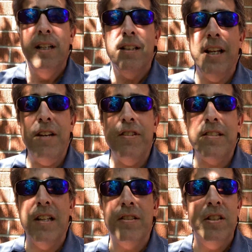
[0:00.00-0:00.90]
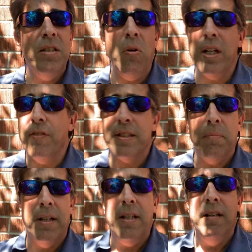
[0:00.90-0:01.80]
Then Andrea says, he won't give us the
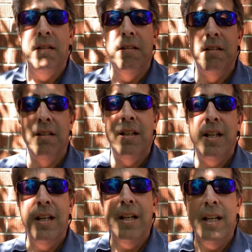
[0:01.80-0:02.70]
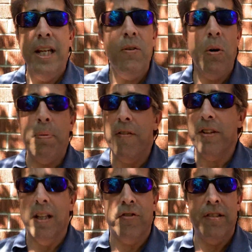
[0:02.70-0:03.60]
money. He won't pay for
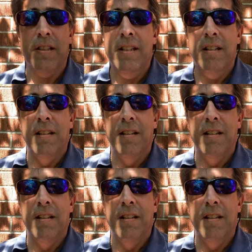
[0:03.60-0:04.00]
the electricity.